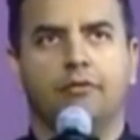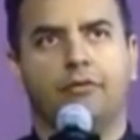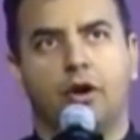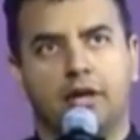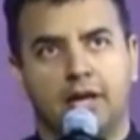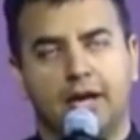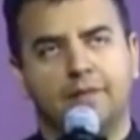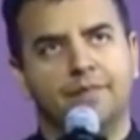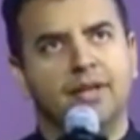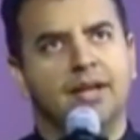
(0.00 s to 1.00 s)
for India.
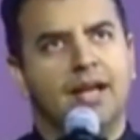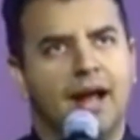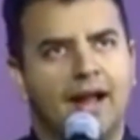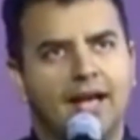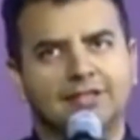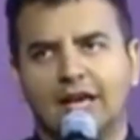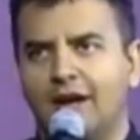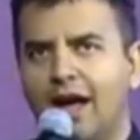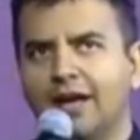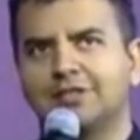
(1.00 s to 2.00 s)
And
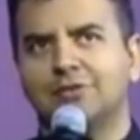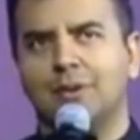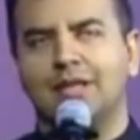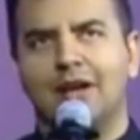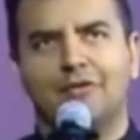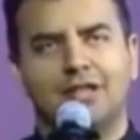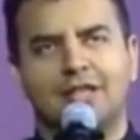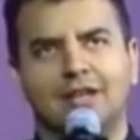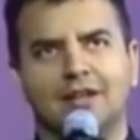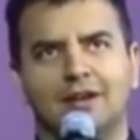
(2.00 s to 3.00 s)
as with
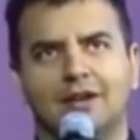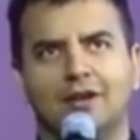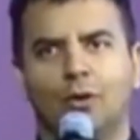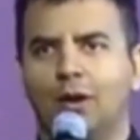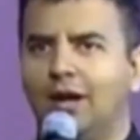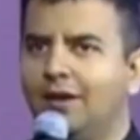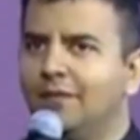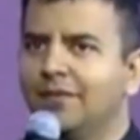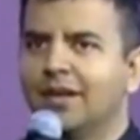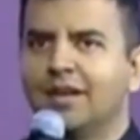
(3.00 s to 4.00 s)
everything, Ola,